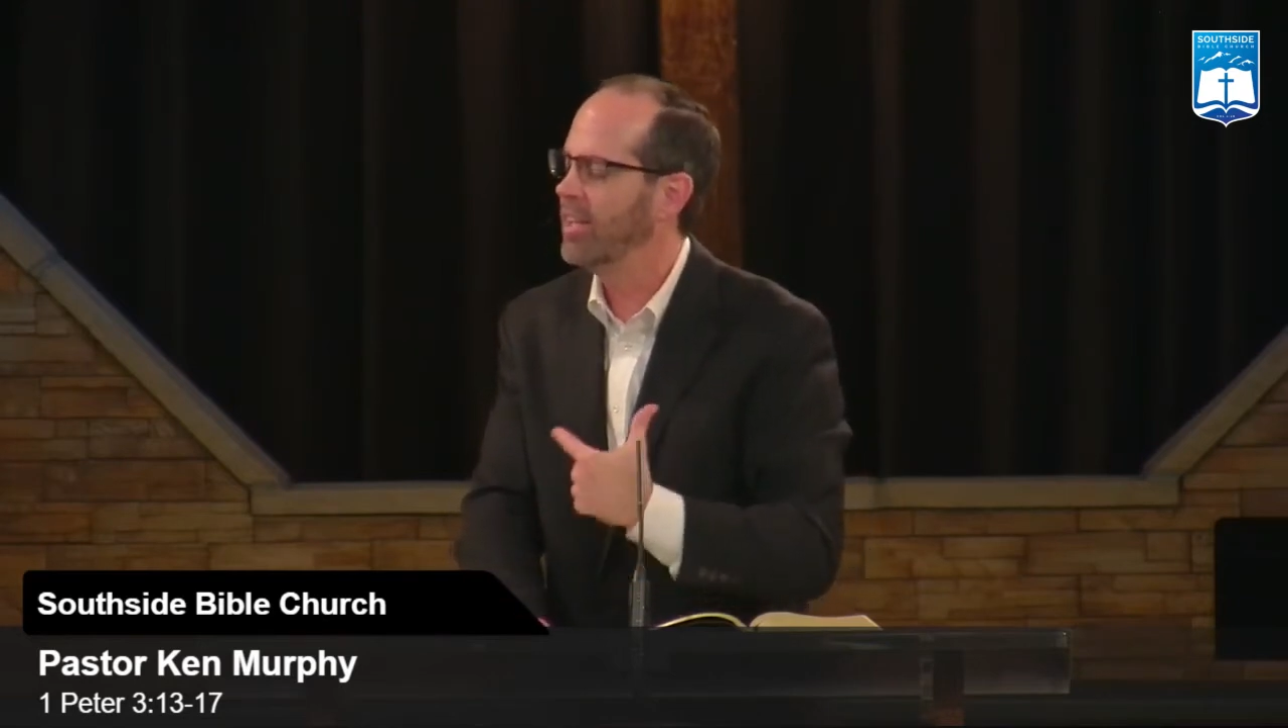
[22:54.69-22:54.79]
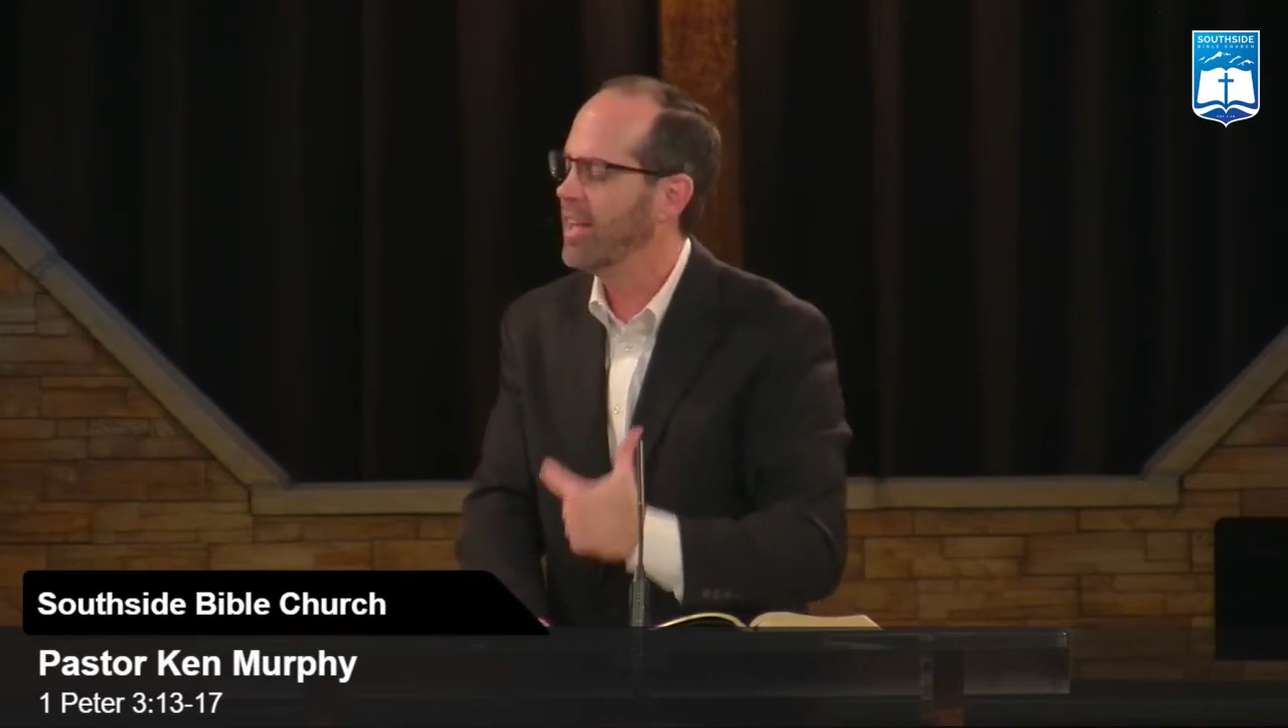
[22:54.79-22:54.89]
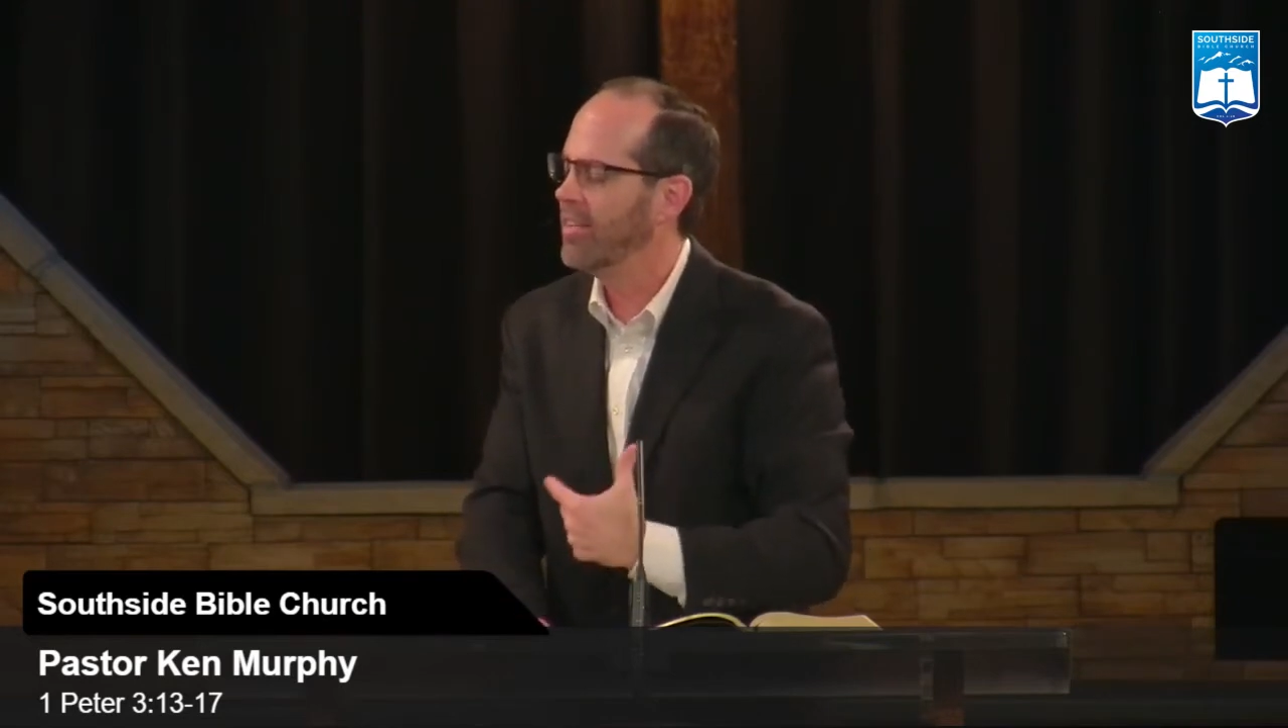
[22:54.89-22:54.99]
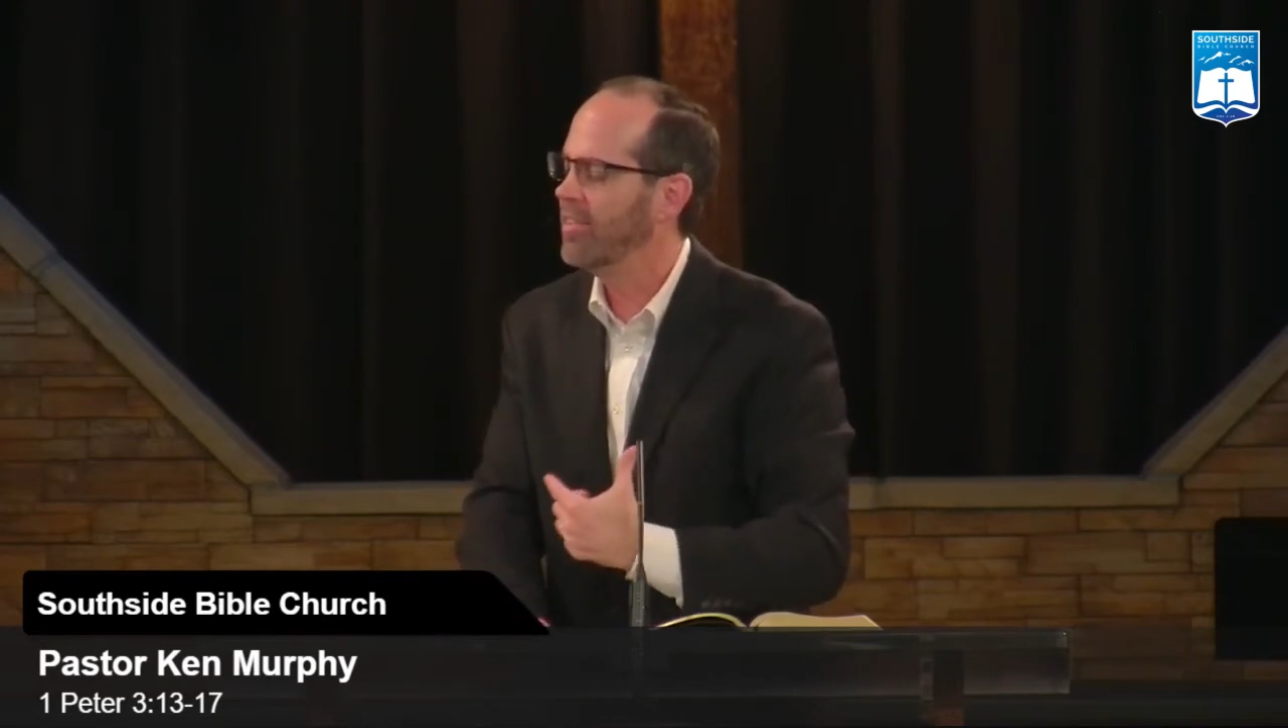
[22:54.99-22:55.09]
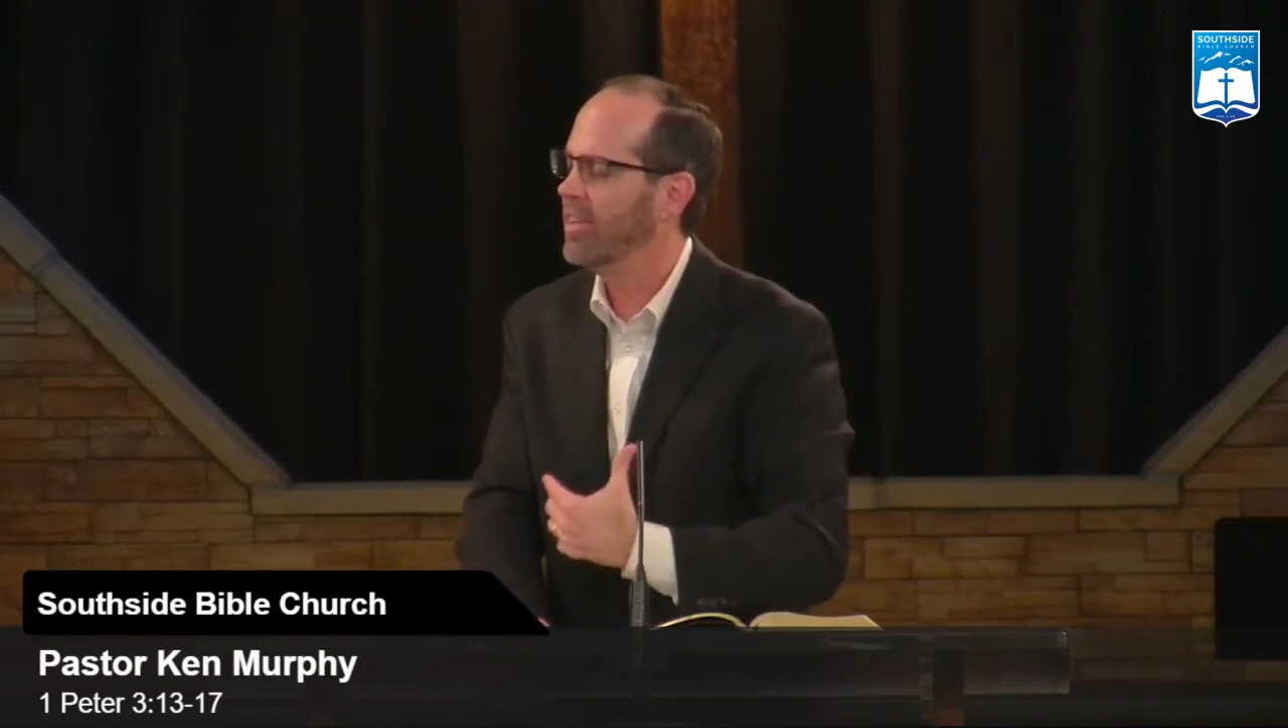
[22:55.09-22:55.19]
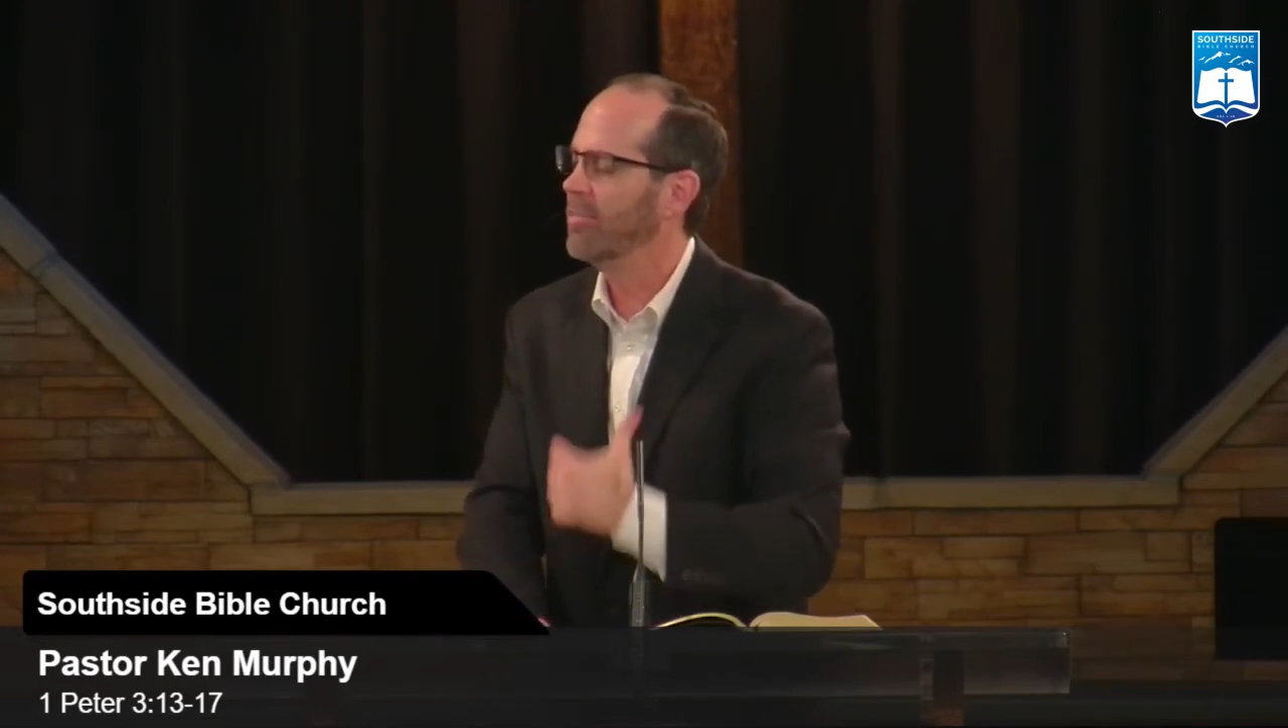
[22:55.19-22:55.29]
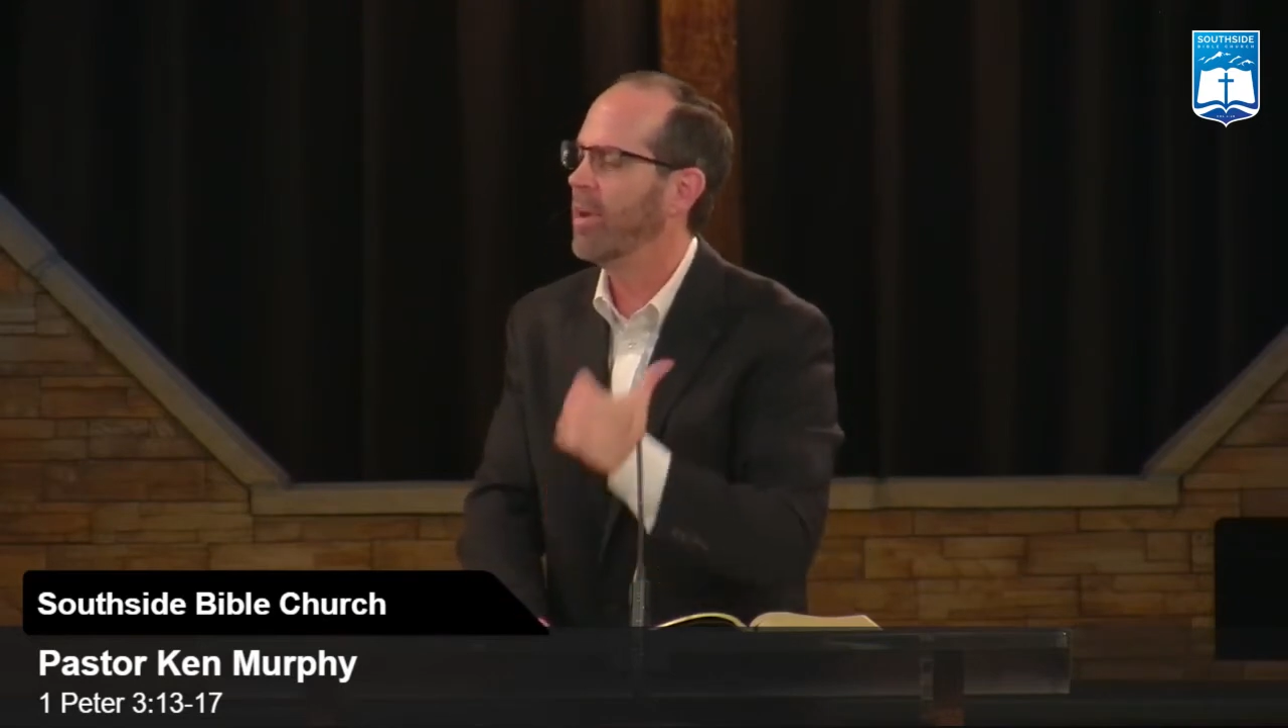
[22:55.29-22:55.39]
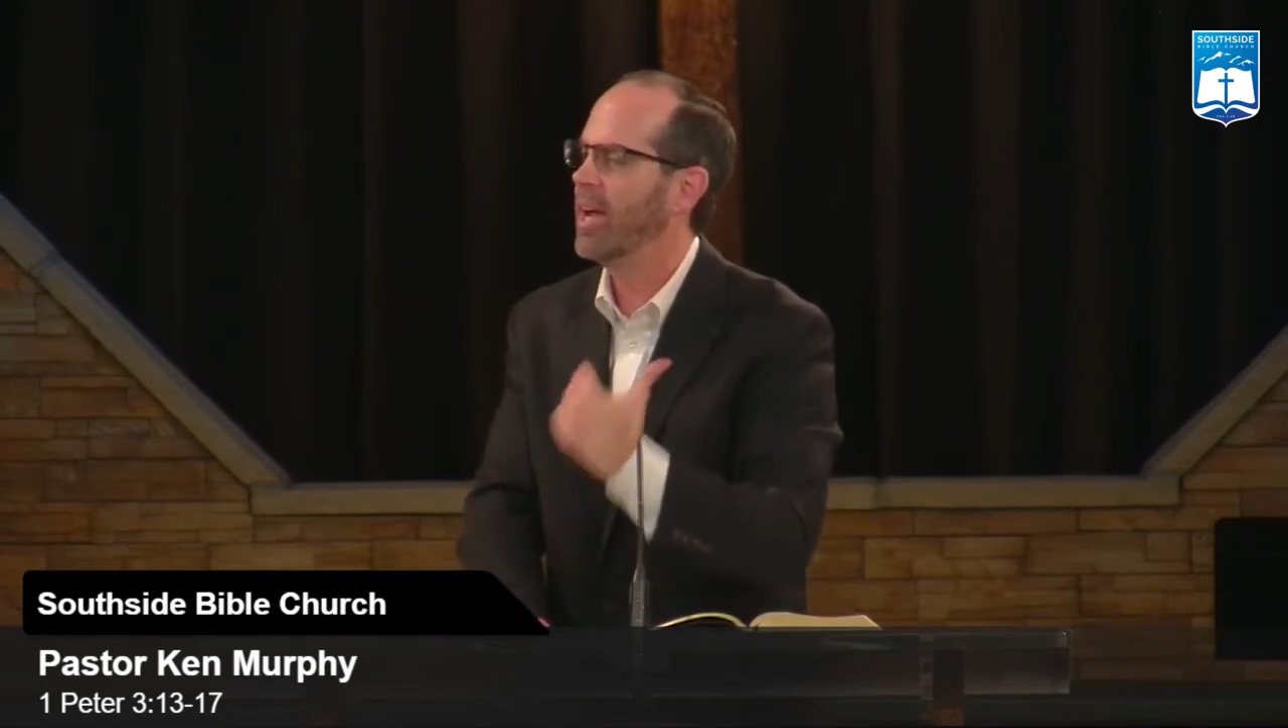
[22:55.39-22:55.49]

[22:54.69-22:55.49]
he does it is